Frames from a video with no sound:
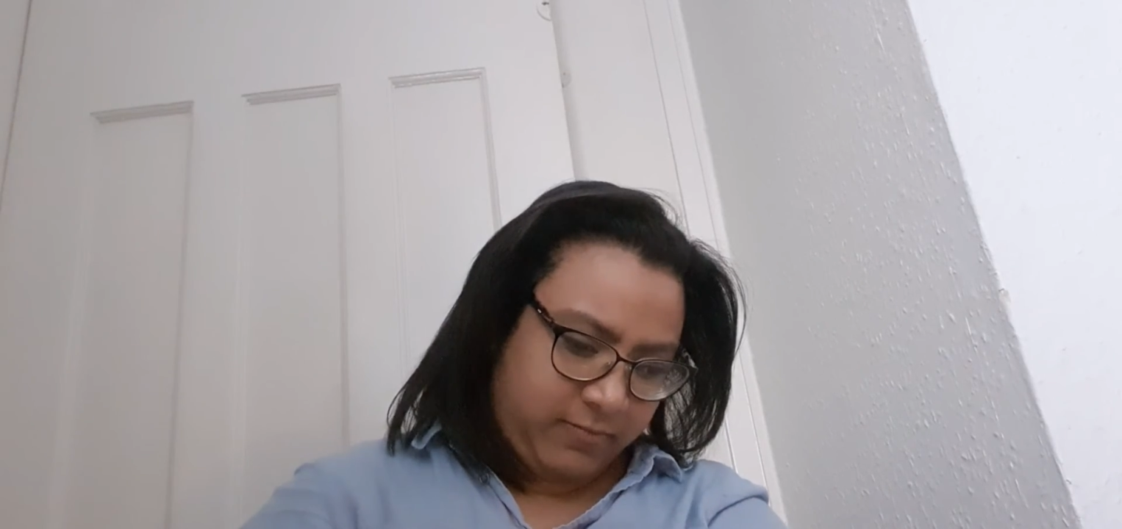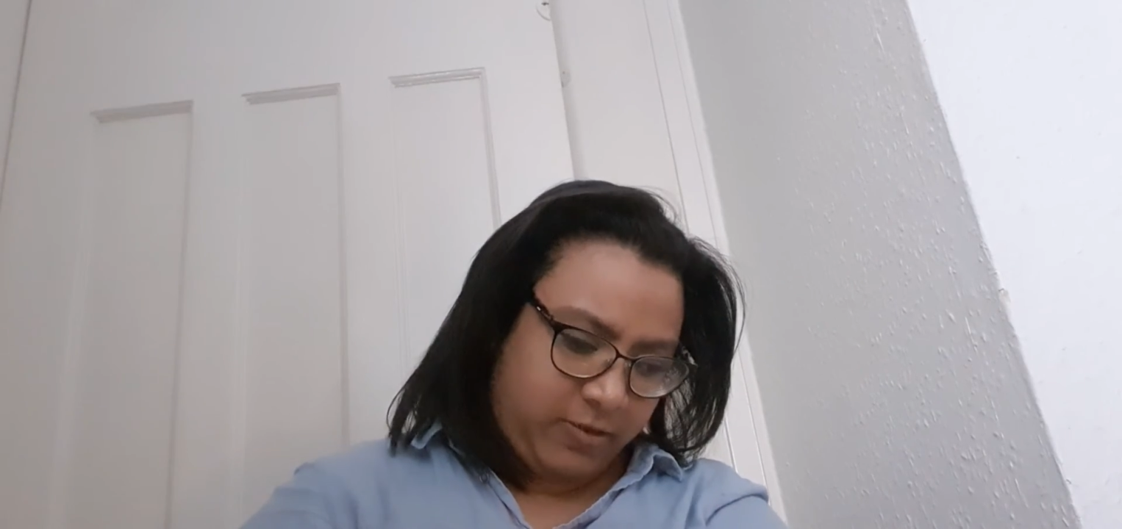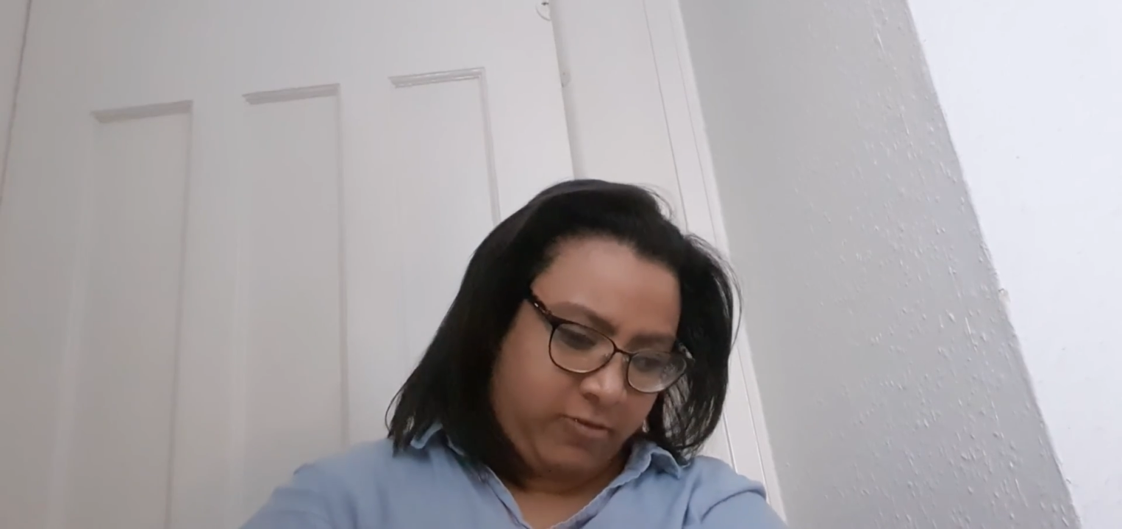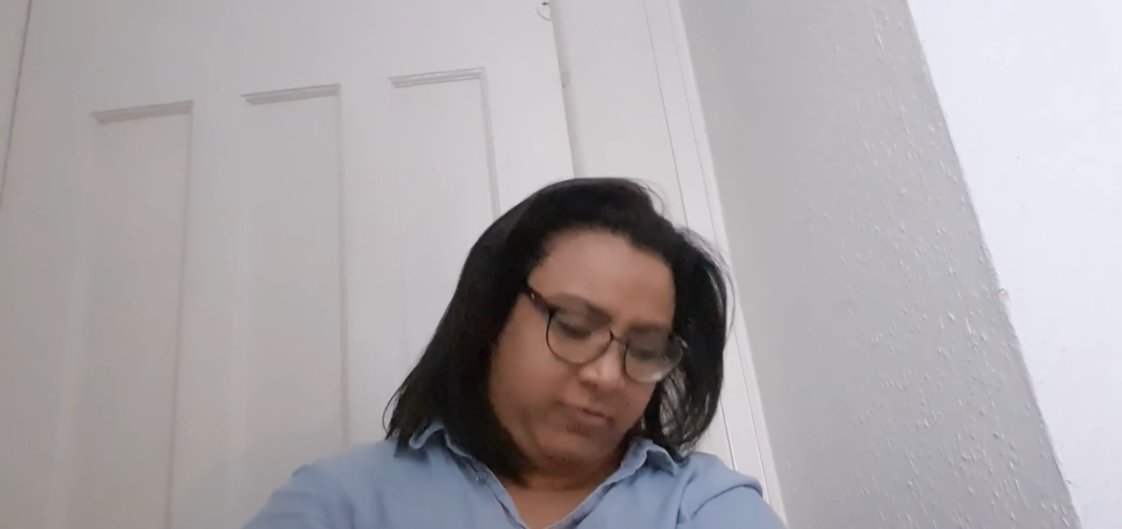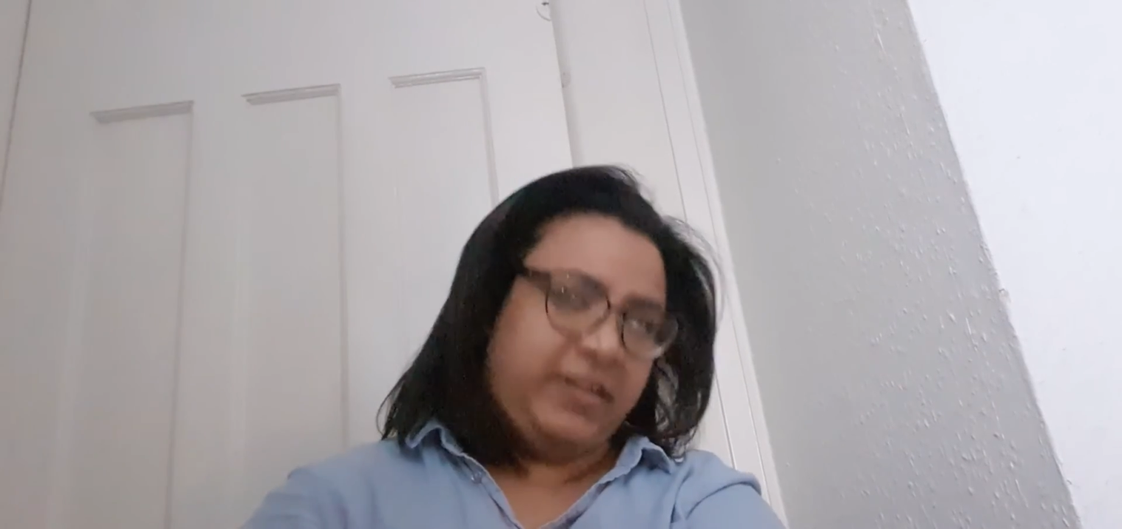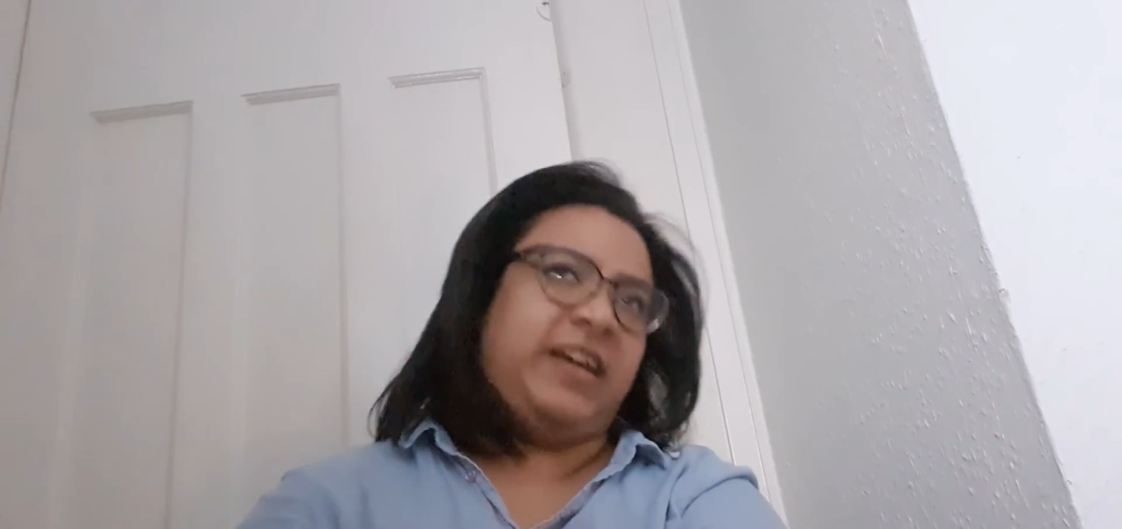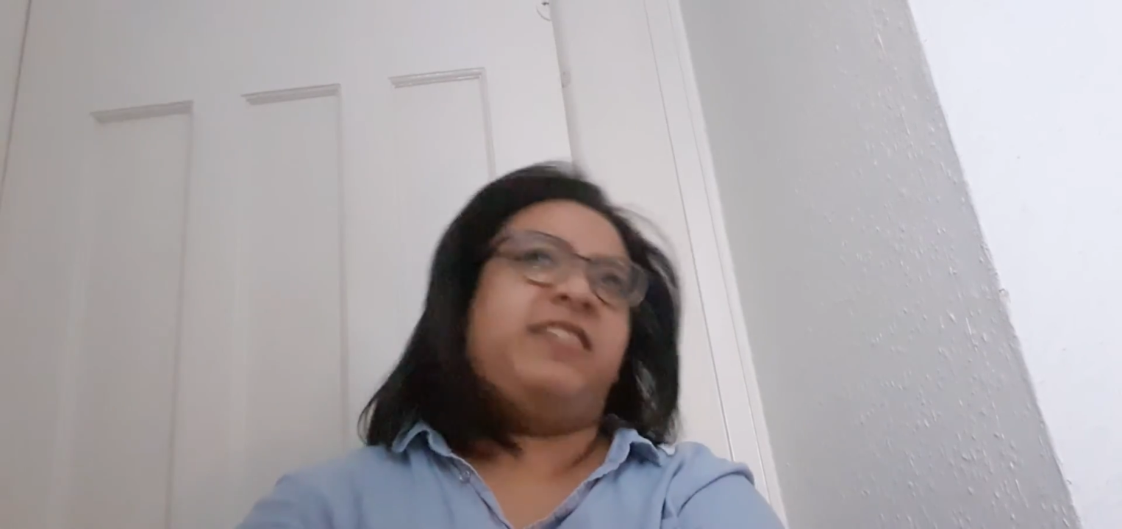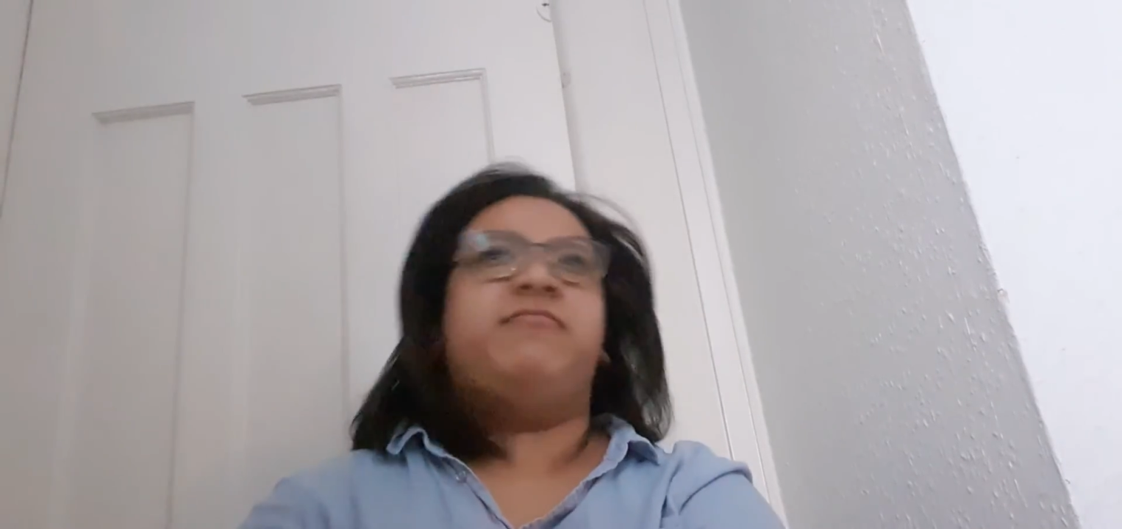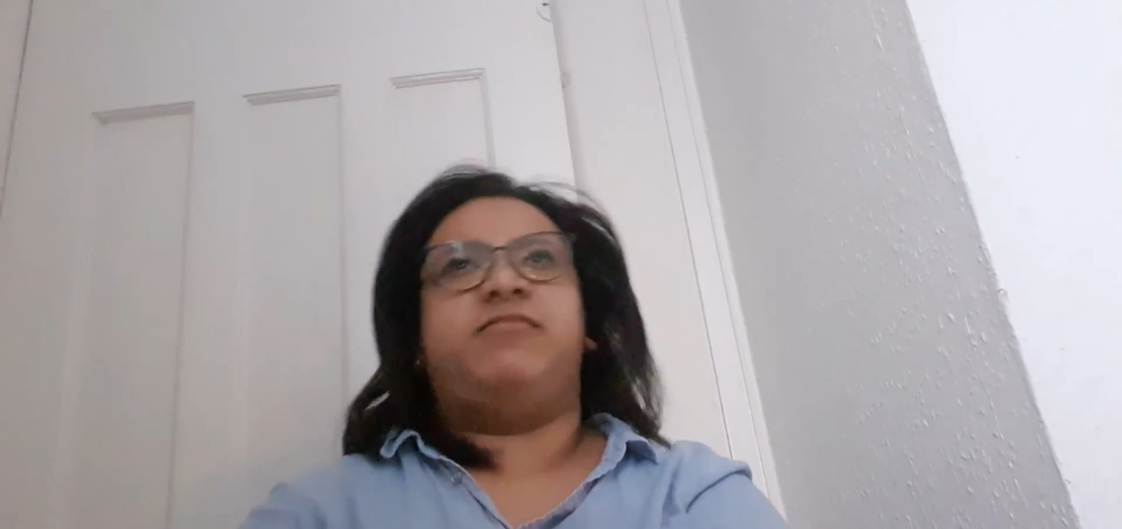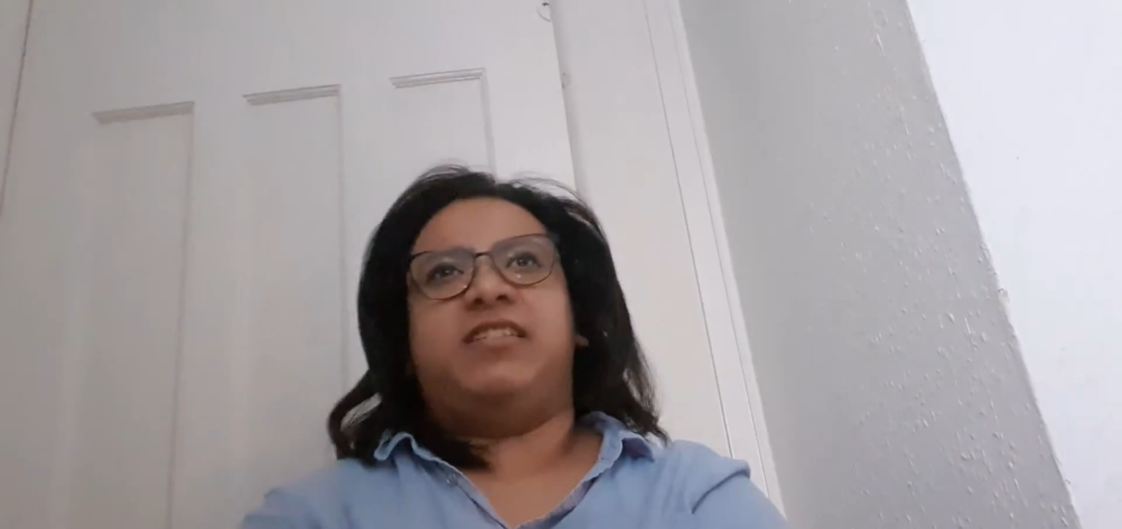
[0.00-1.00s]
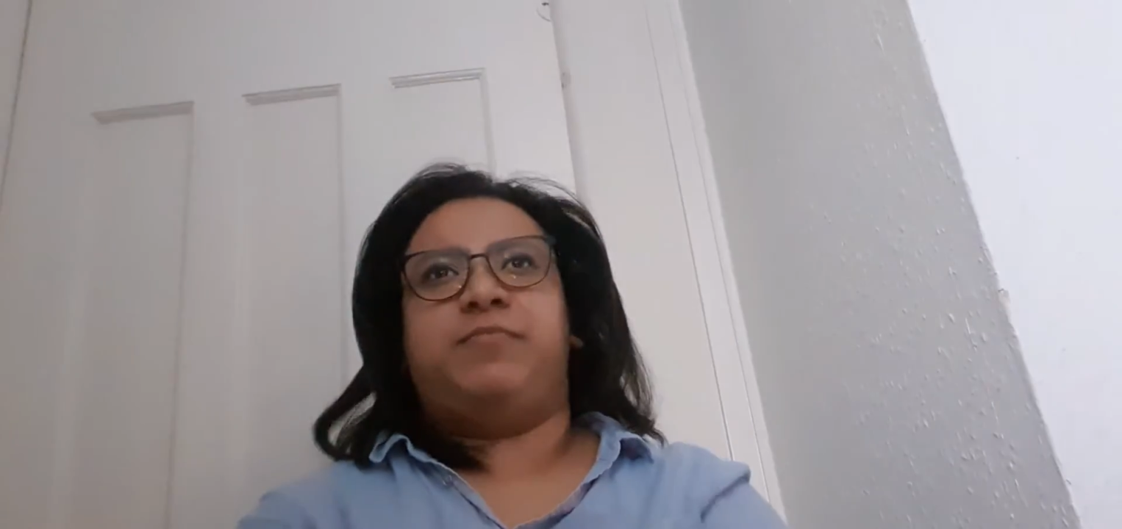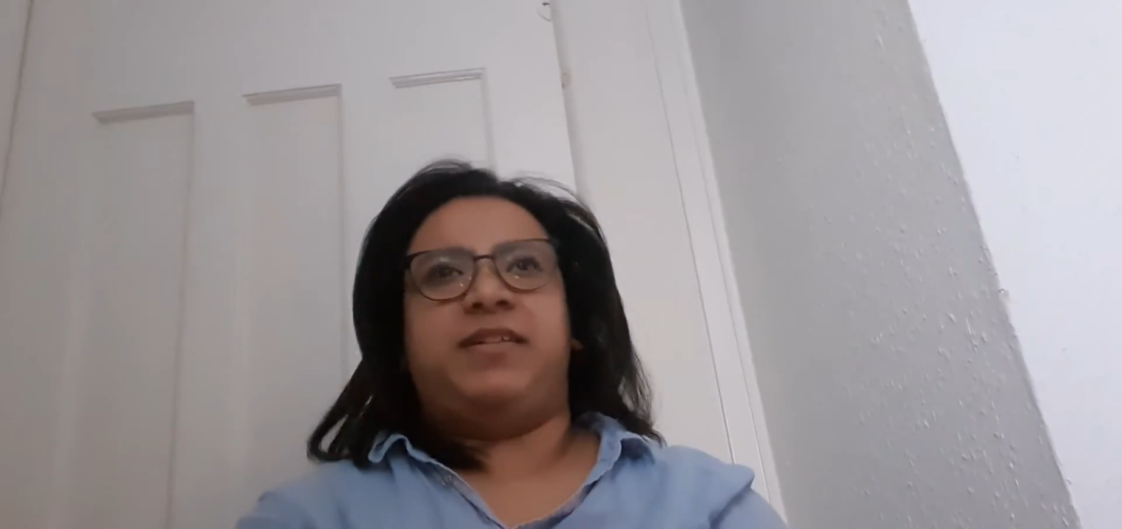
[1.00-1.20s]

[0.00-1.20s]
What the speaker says: Oh yeah, just